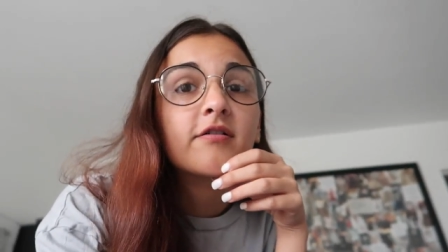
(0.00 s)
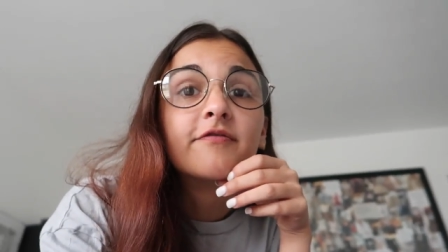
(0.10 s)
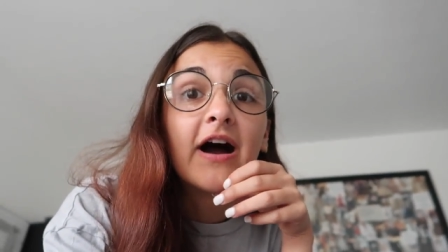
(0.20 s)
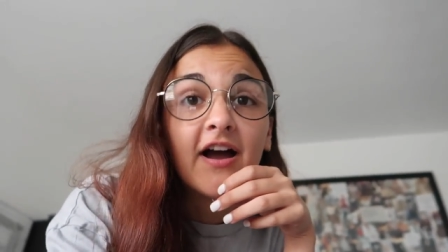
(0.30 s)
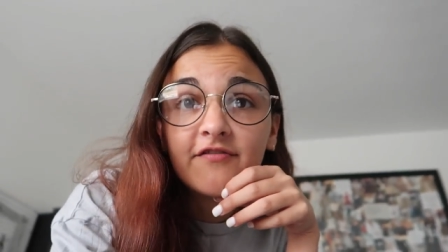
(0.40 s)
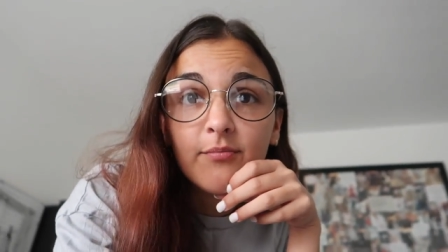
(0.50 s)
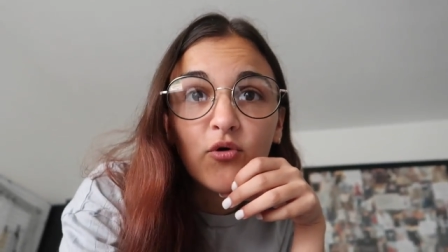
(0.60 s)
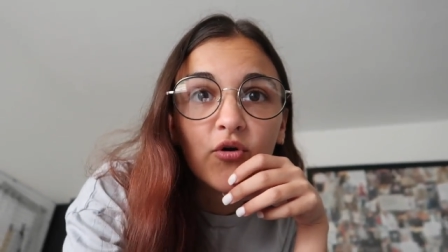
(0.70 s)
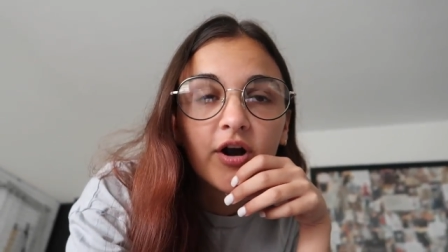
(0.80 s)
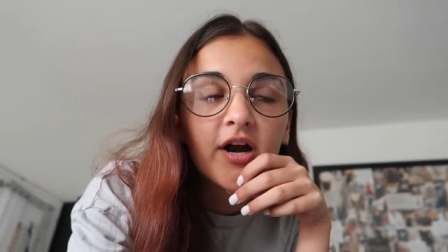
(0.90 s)
or 5
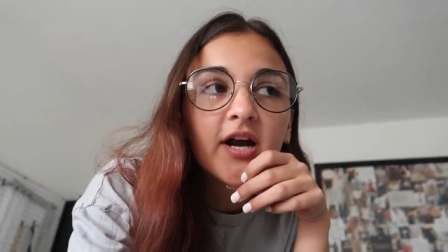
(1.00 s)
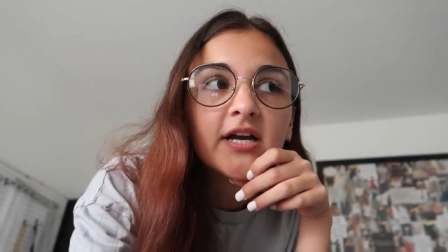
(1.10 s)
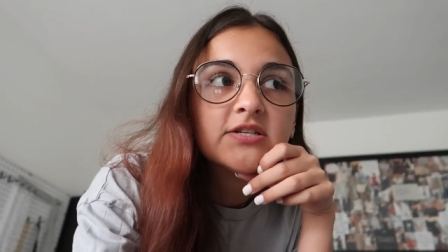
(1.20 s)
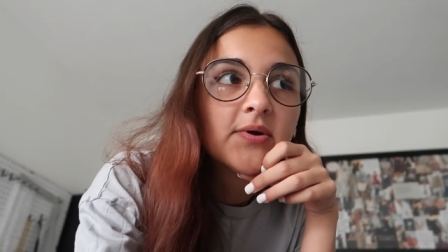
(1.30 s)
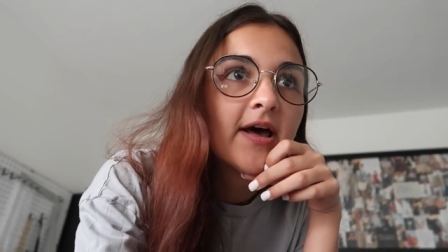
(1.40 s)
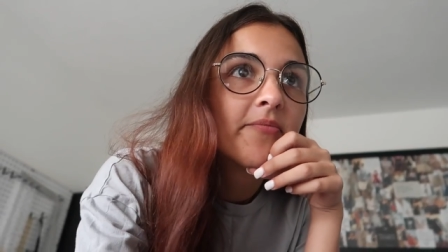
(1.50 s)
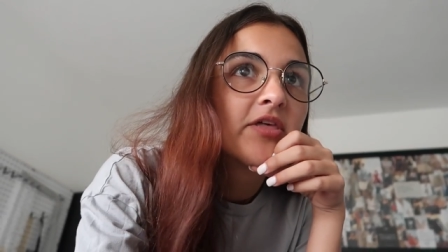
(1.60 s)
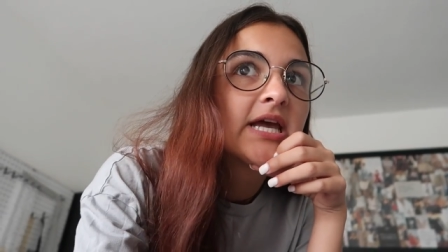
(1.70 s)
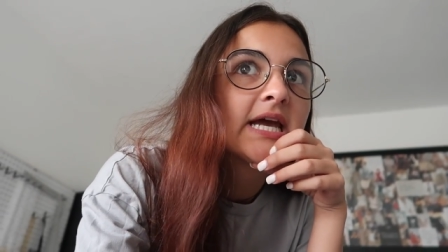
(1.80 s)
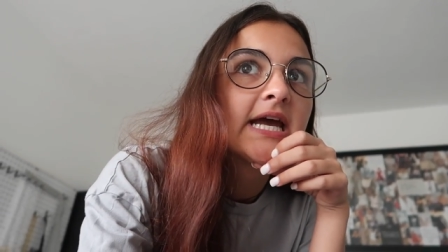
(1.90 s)
more is what I'm
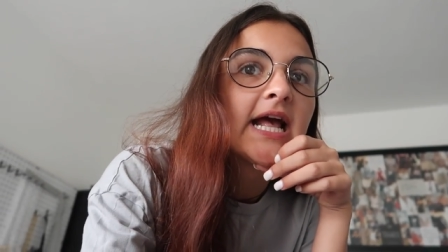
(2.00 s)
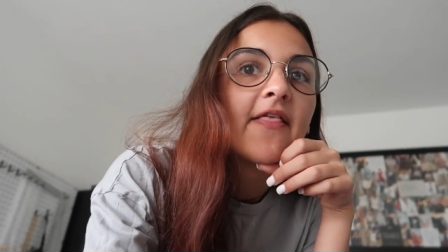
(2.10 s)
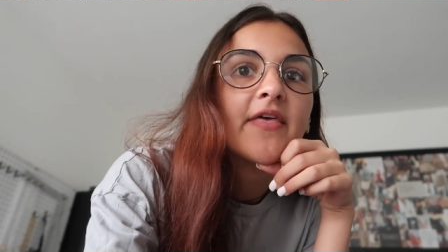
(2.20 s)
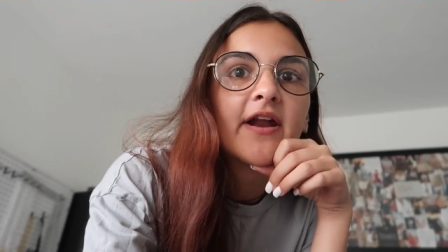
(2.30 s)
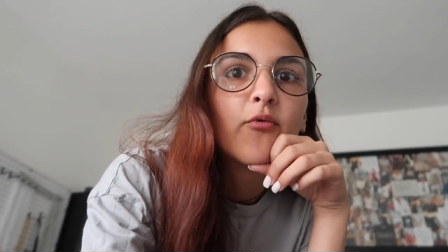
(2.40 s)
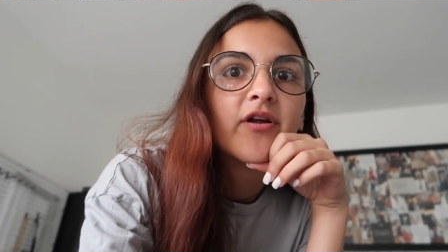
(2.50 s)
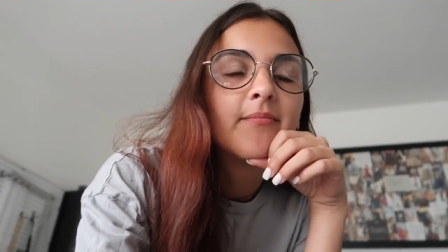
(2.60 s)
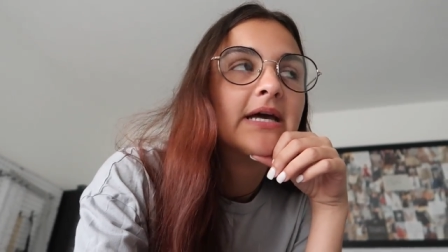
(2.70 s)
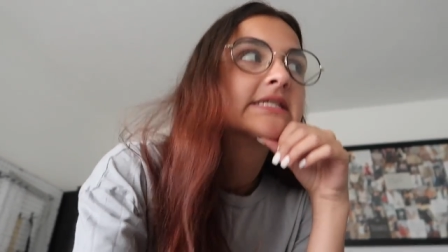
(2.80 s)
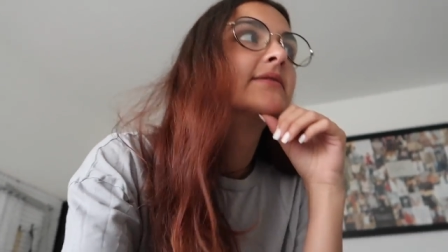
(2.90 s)
thinking. And then I want to
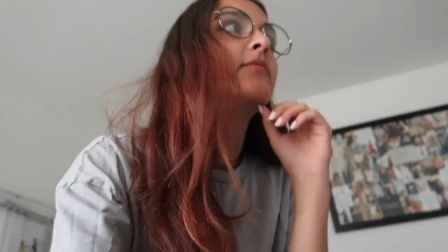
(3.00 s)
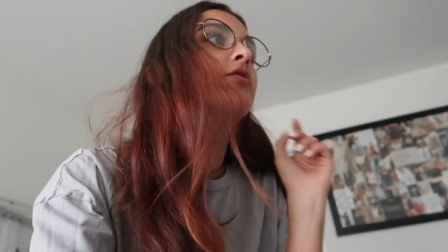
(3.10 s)
make some